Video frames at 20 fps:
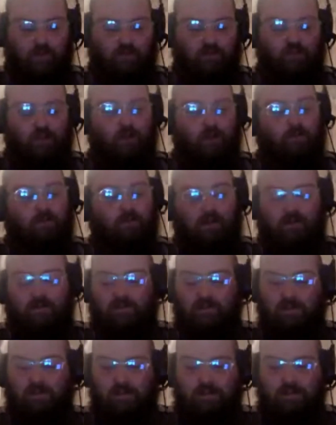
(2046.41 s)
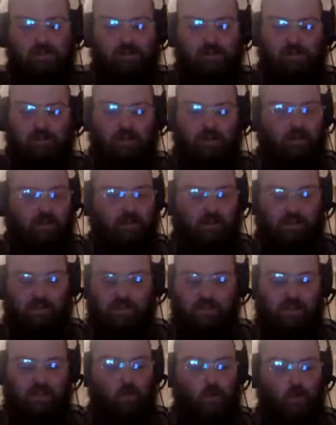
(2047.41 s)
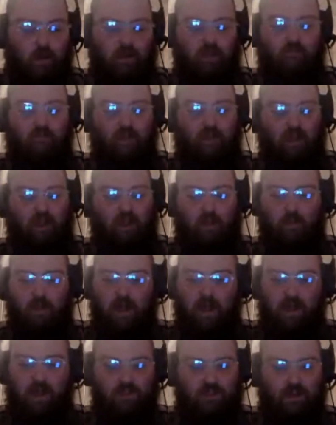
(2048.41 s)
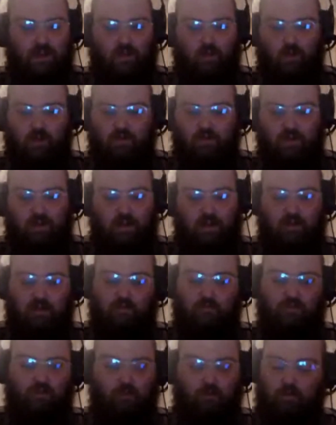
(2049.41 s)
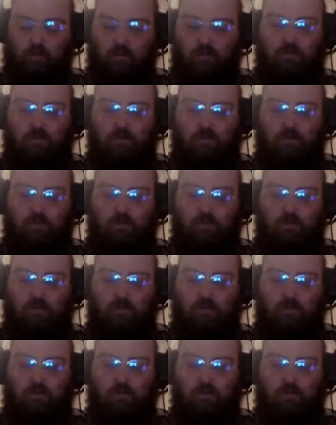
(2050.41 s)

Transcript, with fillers: a top, but like that's the one. If I can get my hands on it one day, I'd love to.